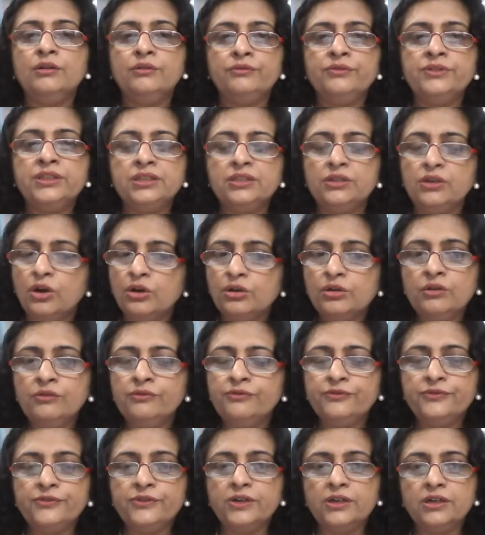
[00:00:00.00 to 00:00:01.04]
with a lot of
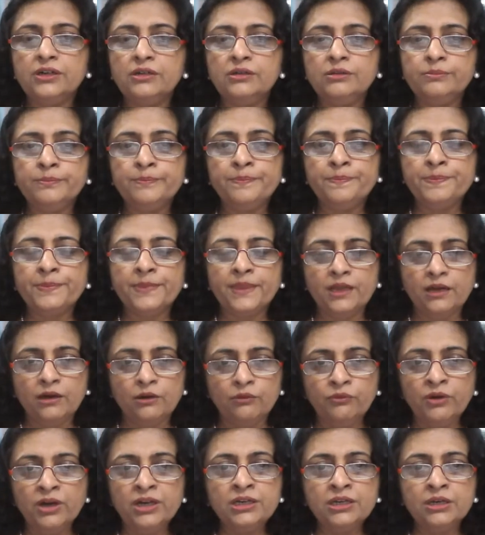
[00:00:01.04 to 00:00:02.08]

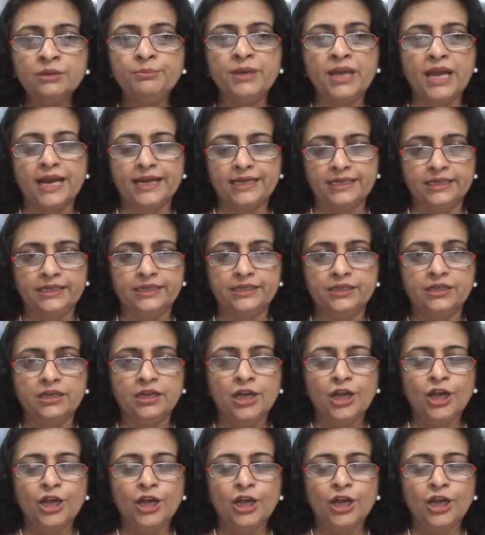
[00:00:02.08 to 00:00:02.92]
work behind it.